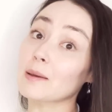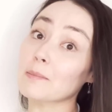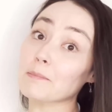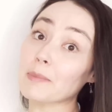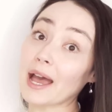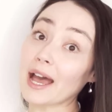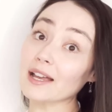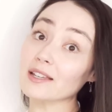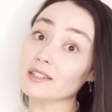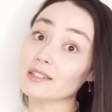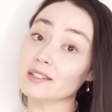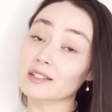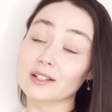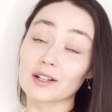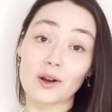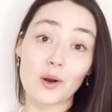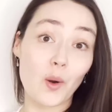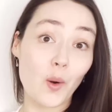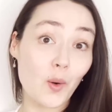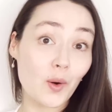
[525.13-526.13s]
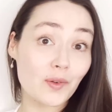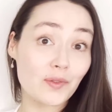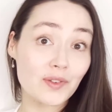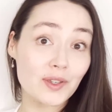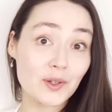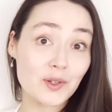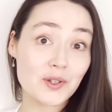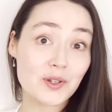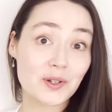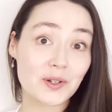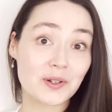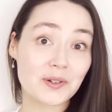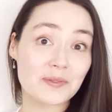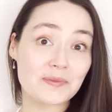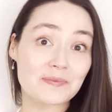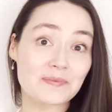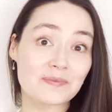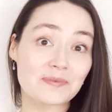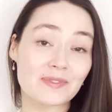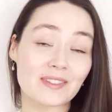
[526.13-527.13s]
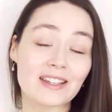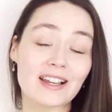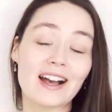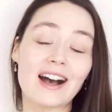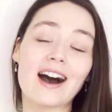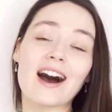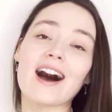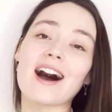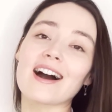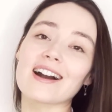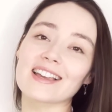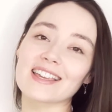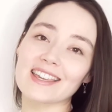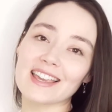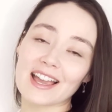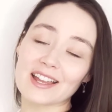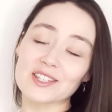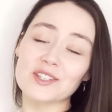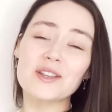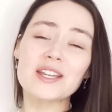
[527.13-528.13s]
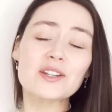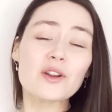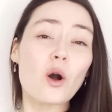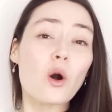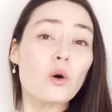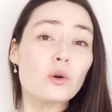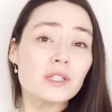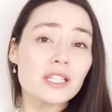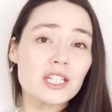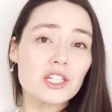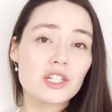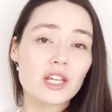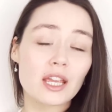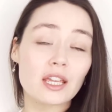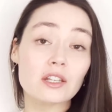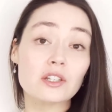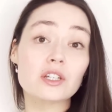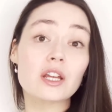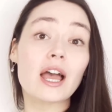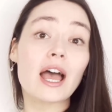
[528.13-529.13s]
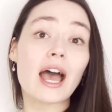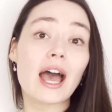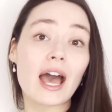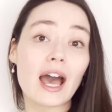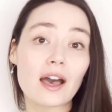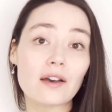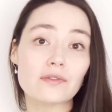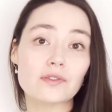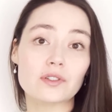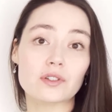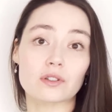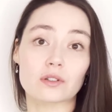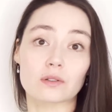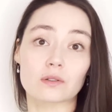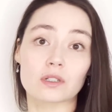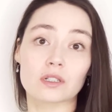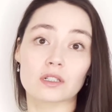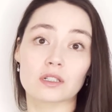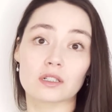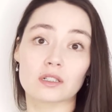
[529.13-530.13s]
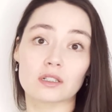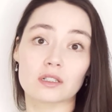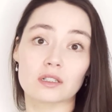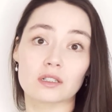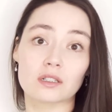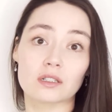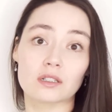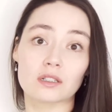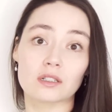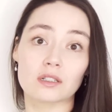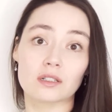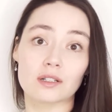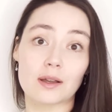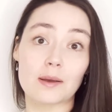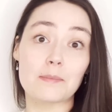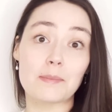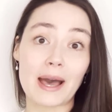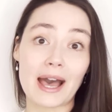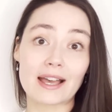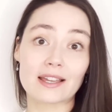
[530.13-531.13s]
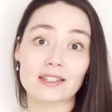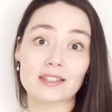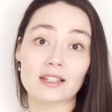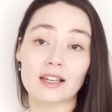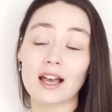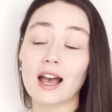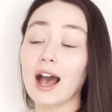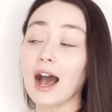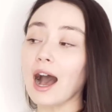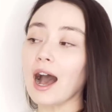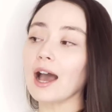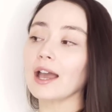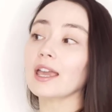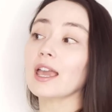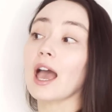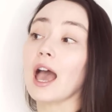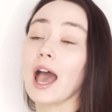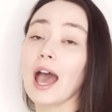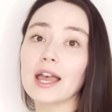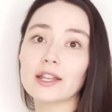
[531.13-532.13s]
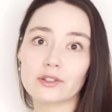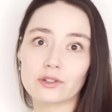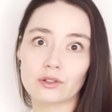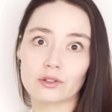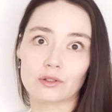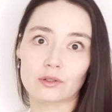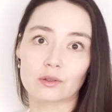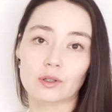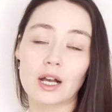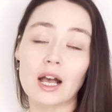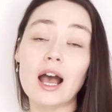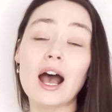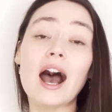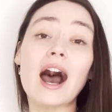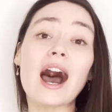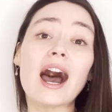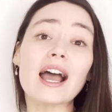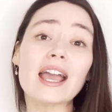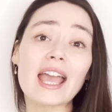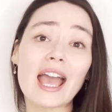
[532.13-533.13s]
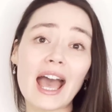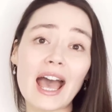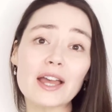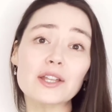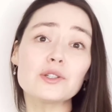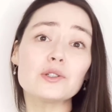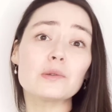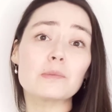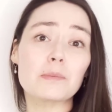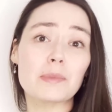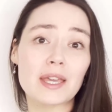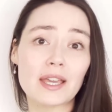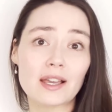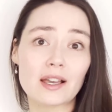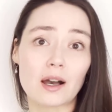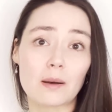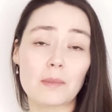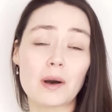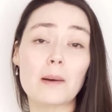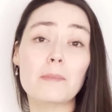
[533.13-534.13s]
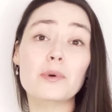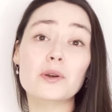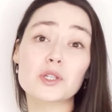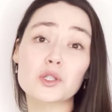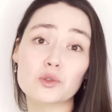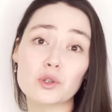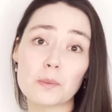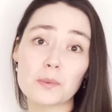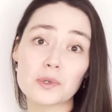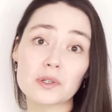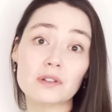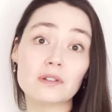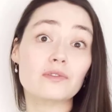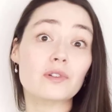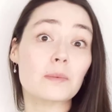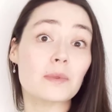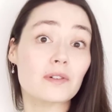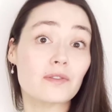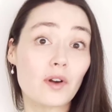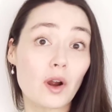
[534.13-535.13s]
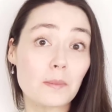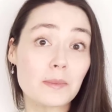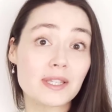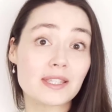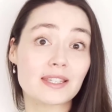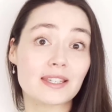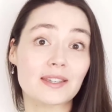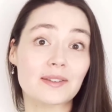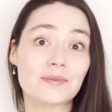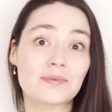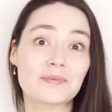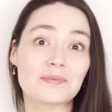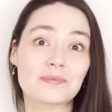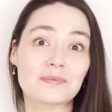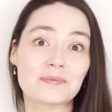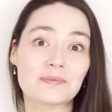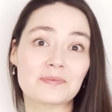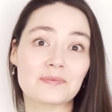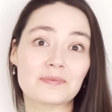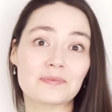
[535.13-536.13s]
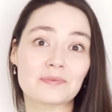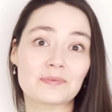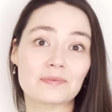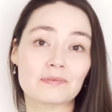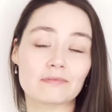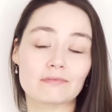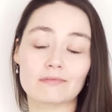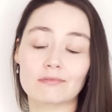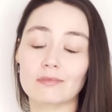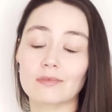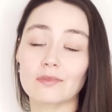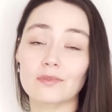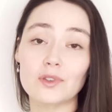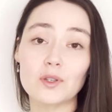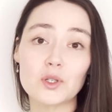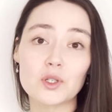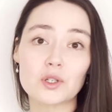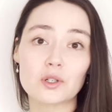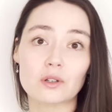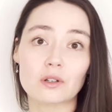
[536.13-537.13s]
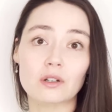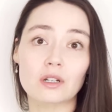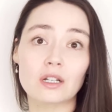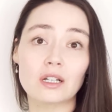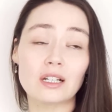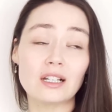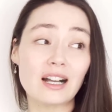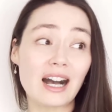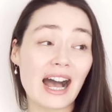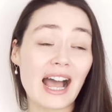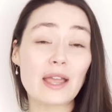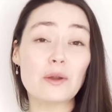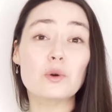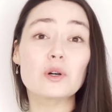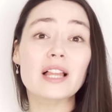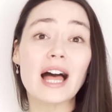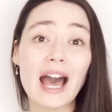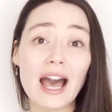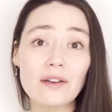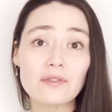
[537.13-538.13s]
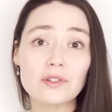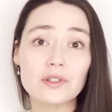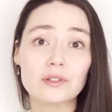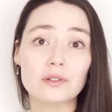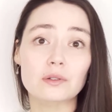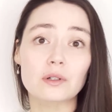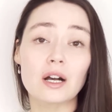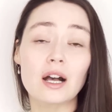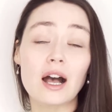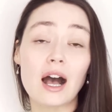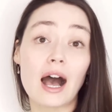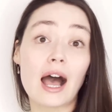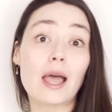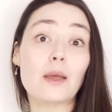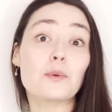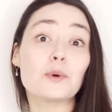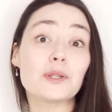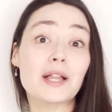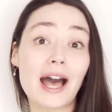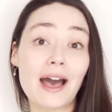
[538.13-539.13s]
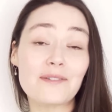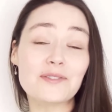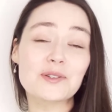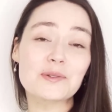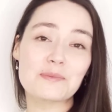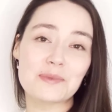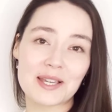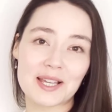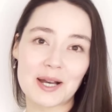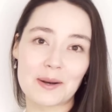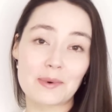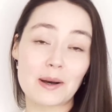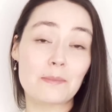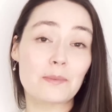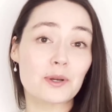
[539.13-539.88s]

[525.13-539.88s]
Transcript: Past or future, again, you can only change have to. Past, I had to pick up a prescription from the pharmacy. Future, I will have to pick up a